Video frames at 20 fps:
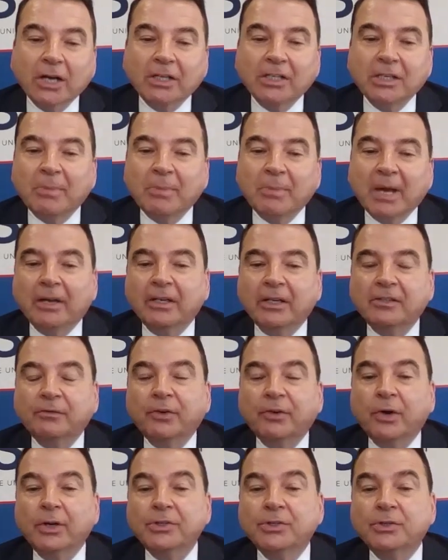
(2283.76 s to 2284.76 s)
talked about as
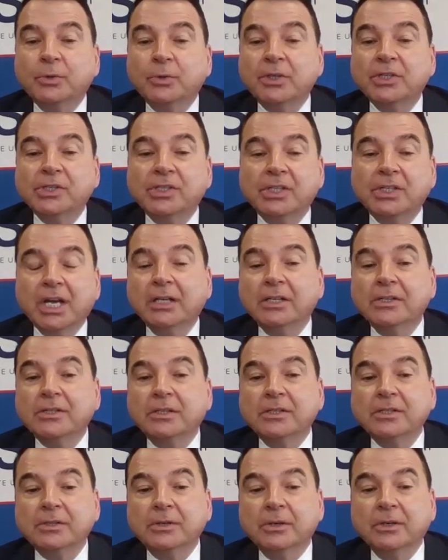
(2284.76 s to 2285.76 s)
far as Georgia State is
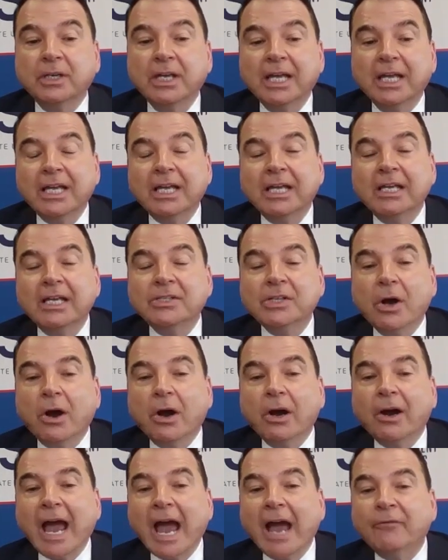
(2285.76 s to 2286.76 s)
concerned is
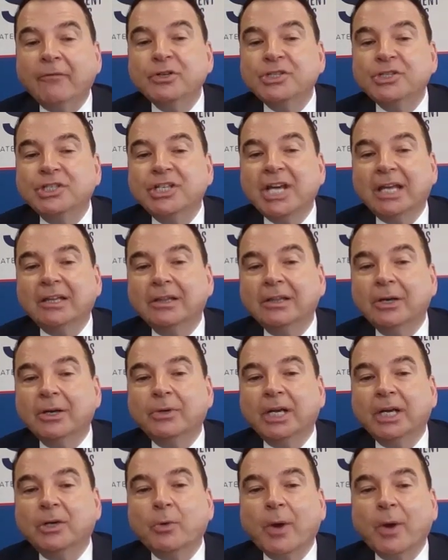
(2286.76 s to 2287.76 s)
our average debt
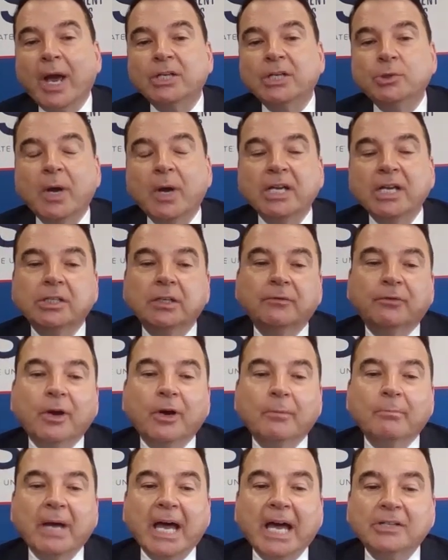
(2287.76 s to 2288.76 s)
load at graduation
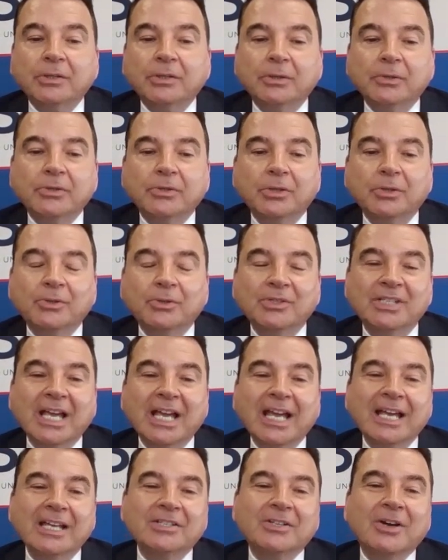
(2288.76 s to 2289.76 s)
for our bachelor students
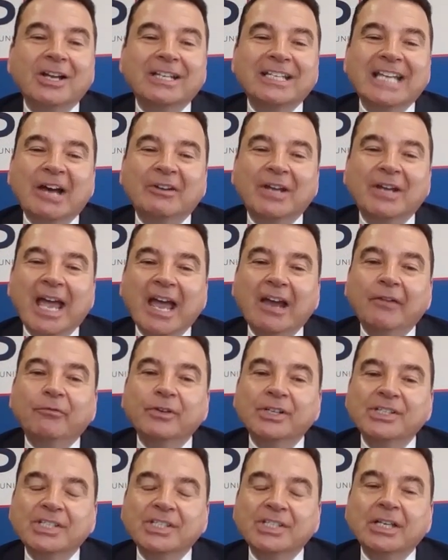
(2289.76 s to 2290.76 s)
has gone down
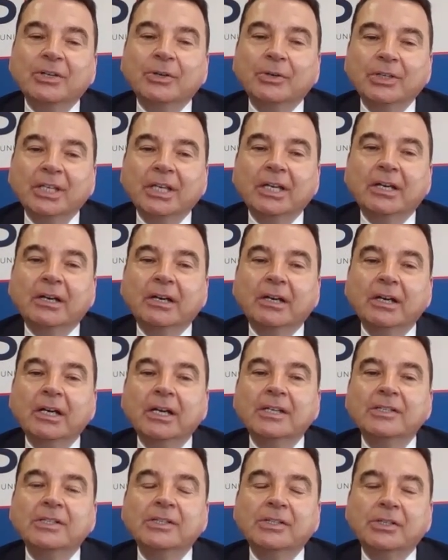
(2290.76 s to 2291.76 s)
every single year
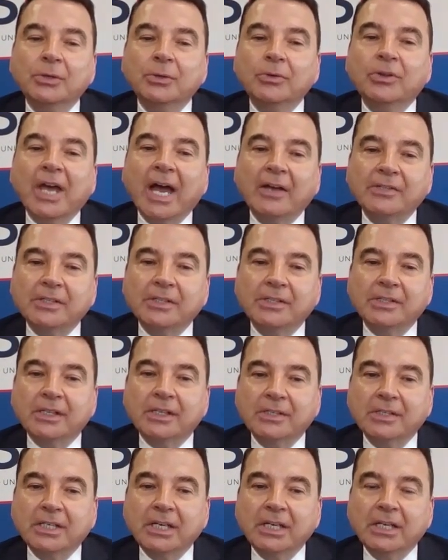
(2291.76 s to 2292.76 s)
since
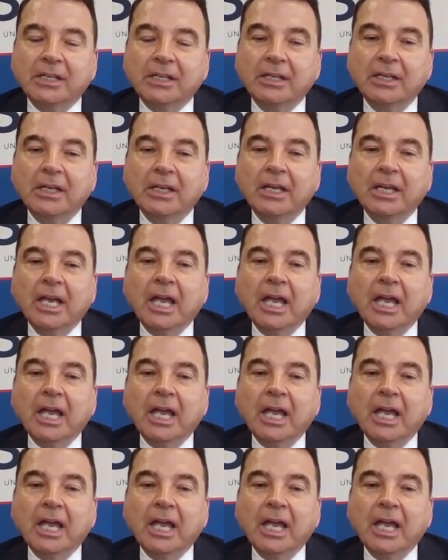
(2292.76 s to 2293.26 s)
2016.